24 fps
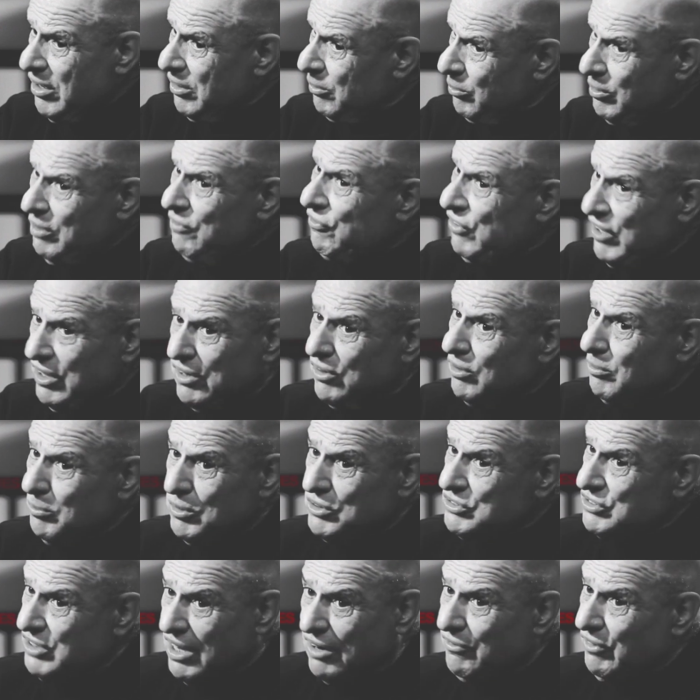We've hit
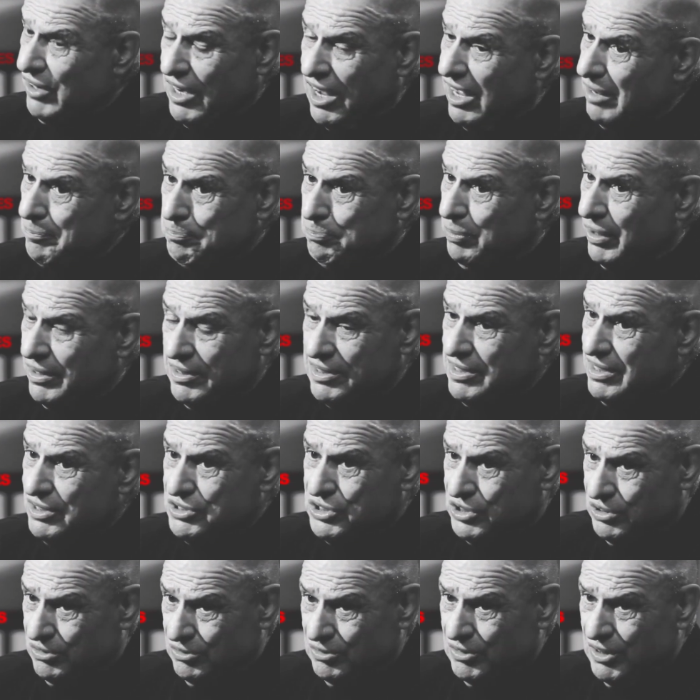almost every hot button
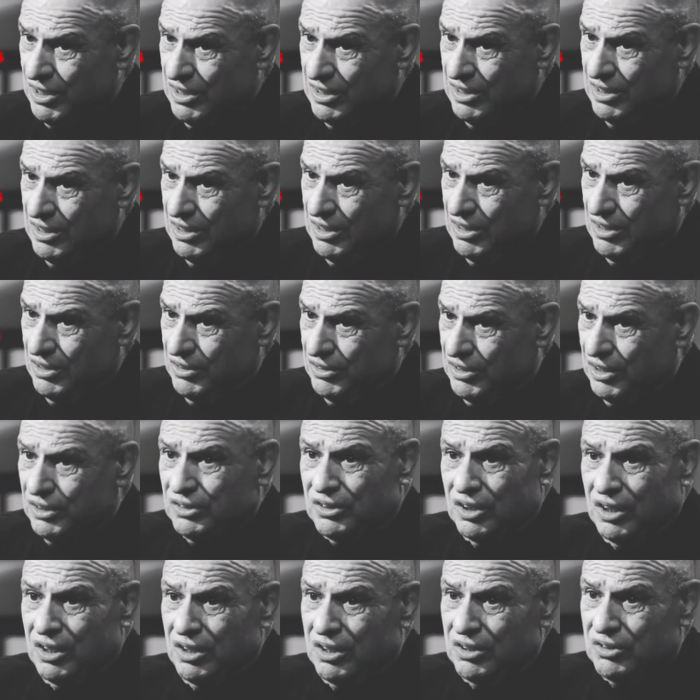issue that
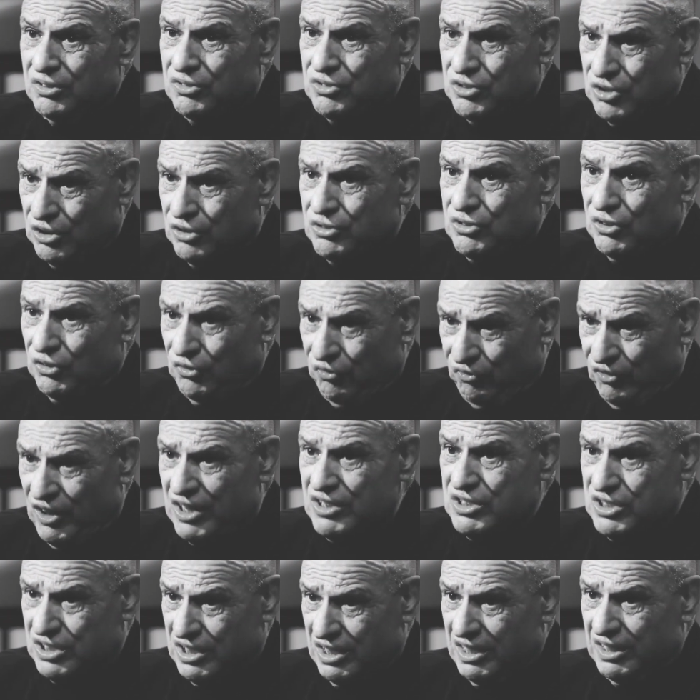the church is
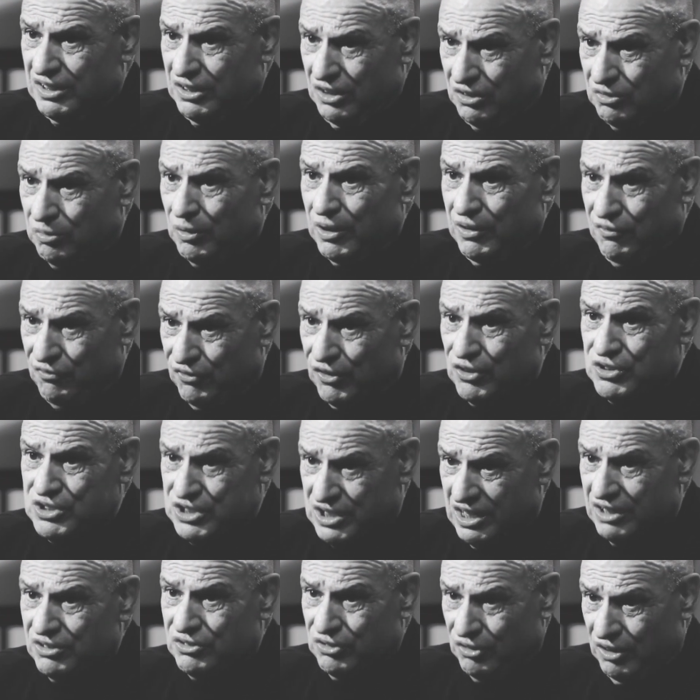facing in the twenty-first
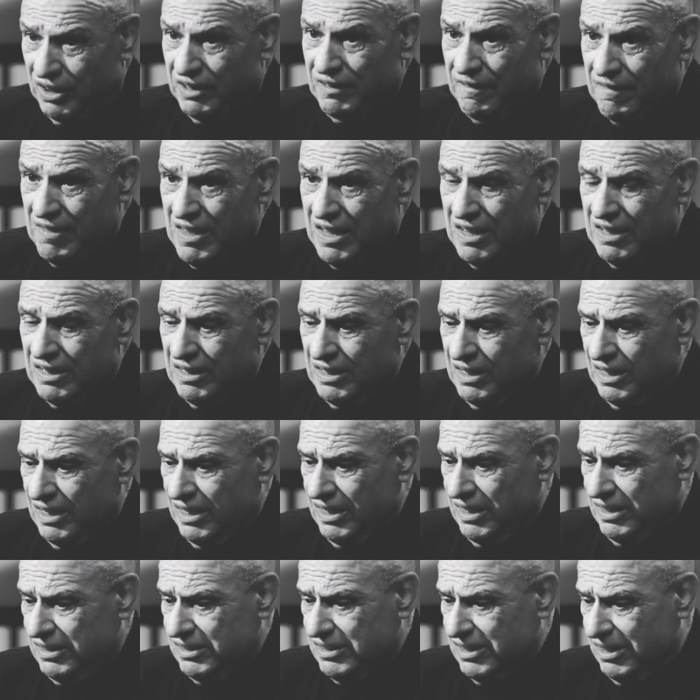century.
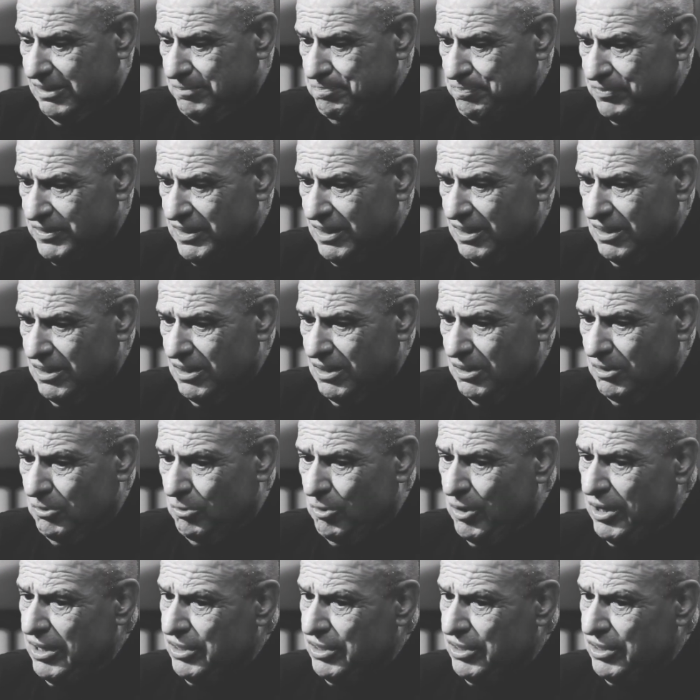And uh, we